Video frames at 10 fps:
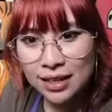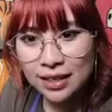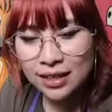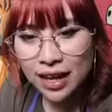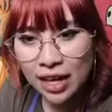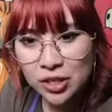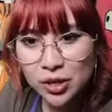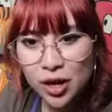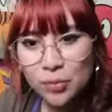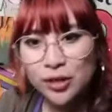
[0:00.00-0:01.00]
catch
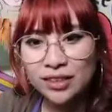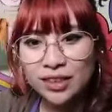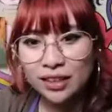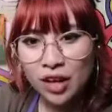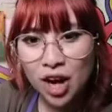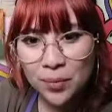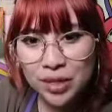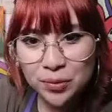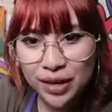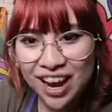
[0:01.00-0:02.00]
on with the
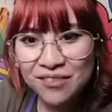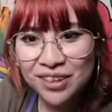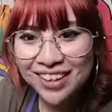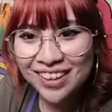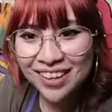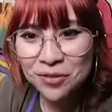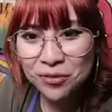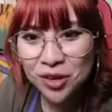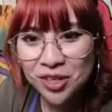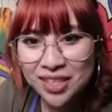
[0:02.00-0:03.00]
comments we have here.
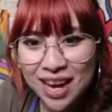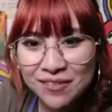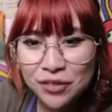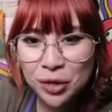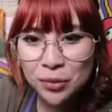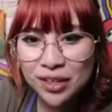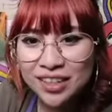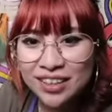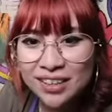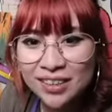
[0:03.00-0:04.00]
First time viewer
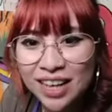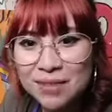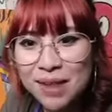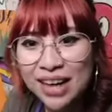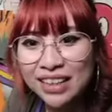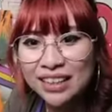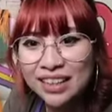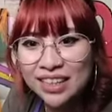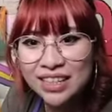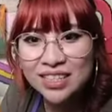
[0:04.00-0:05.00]
here, and my
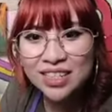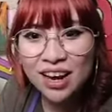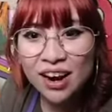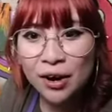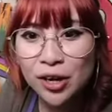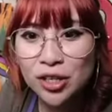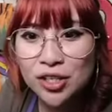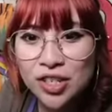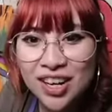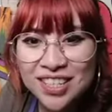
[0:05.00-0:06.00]
kids are
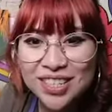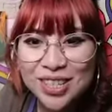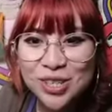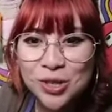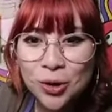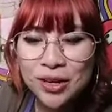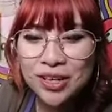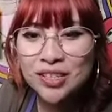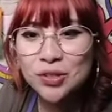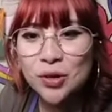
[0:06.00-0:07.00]
just
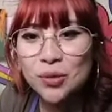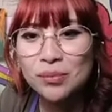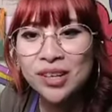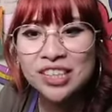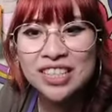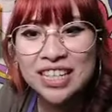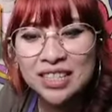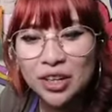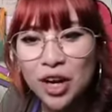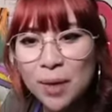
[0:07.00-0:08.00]
enjoying so much. That's
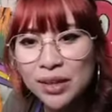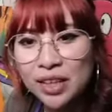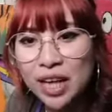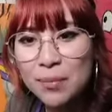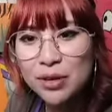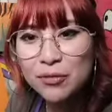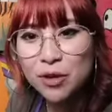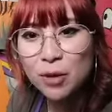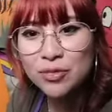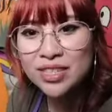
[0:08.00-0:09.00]
a comment coming
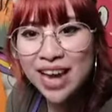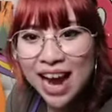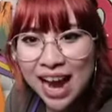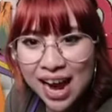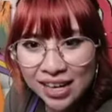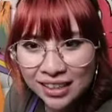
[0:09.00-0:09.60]
from Yang